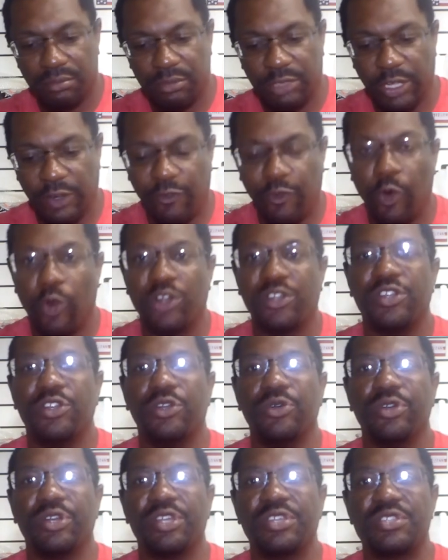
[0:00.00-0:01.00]
look forward to
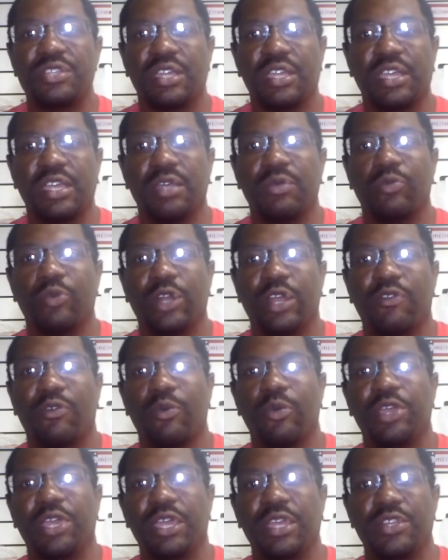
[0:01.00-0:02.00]
doing this again whenever
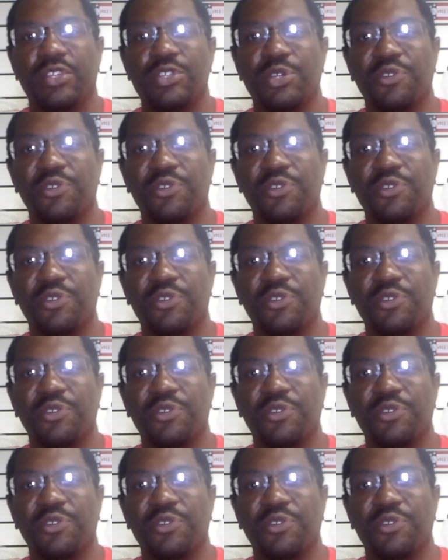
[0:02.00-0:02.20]
we hit